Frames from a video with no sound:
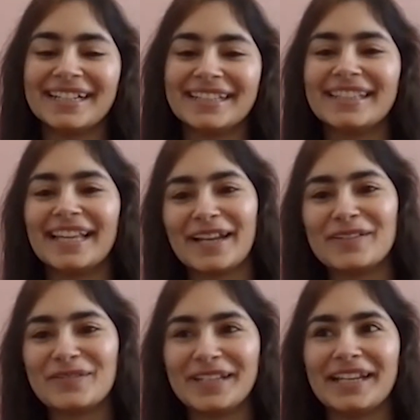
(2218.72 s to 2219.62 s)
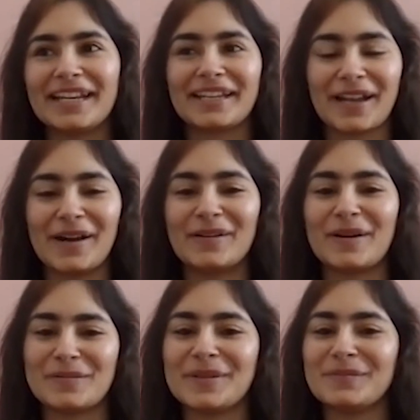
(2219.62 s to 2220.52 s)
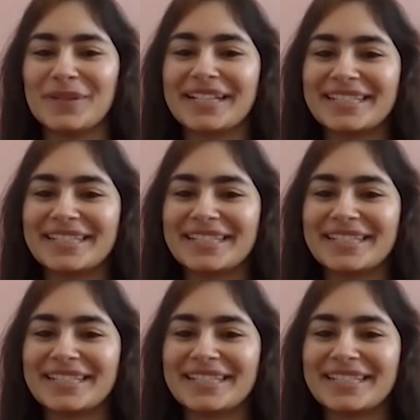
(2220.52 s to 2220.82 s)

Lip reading: Then I feel like now I'm in big